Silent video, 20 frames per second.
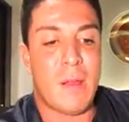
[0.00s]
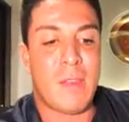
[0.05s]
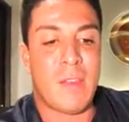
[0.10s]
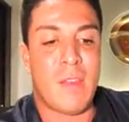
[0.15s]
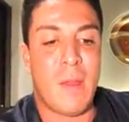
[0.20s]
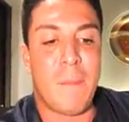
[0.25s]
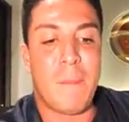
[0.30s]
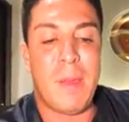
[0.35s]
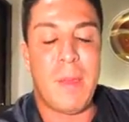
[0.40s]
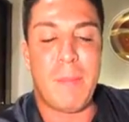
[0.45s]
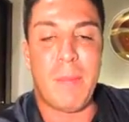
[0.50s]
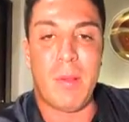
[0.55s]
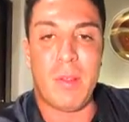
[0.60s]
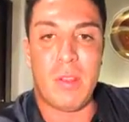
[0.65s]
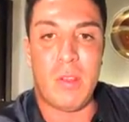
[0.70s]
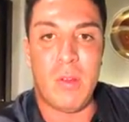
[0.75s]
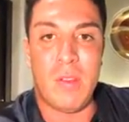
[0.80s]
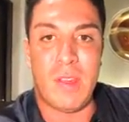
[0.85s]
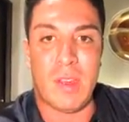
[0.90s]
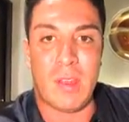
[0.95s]
some people
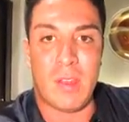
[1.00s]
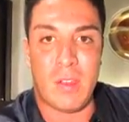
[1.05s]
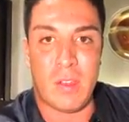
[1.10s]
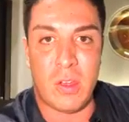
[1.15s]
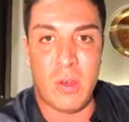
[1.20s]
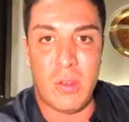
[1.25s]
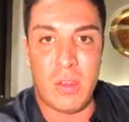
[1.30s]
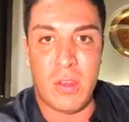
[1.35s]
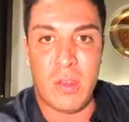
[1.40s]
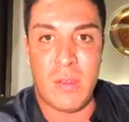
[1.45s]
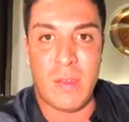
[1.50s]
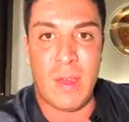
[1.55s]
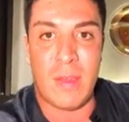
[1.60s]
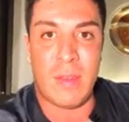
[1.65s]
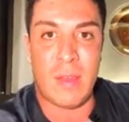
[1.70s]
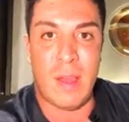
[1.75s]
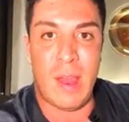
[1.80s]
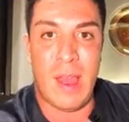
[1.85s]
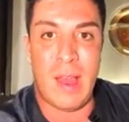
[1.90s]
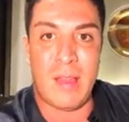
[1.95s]
use excuses
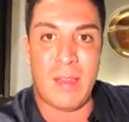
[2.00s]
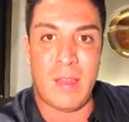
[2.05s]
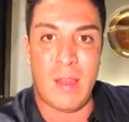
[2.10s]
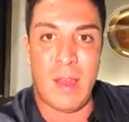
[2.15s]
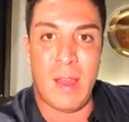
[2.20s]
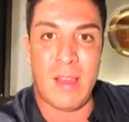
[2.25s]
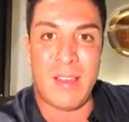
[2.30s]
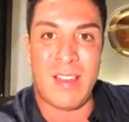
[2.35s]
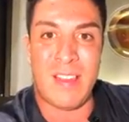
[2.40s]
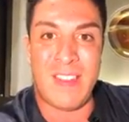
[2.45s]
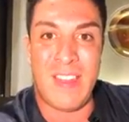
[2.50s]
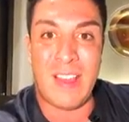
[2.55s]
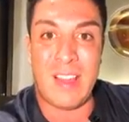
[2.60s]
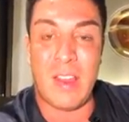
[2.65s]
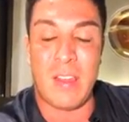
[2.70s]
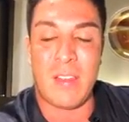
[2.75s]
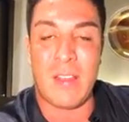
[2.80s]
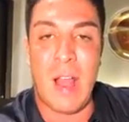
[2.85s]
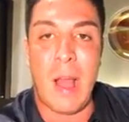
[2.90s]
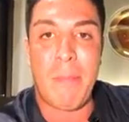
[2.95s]
as a, as, as a thing
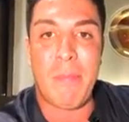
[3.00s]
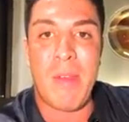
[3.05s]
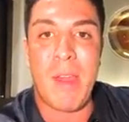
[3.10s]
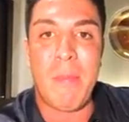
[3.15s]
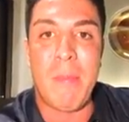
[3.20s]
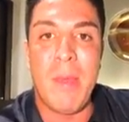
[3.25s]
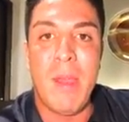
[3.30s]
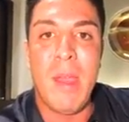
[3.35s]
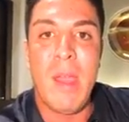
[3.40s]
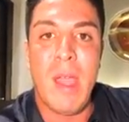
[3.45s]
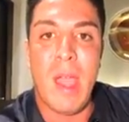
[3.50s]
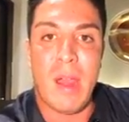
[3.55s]
to stop them,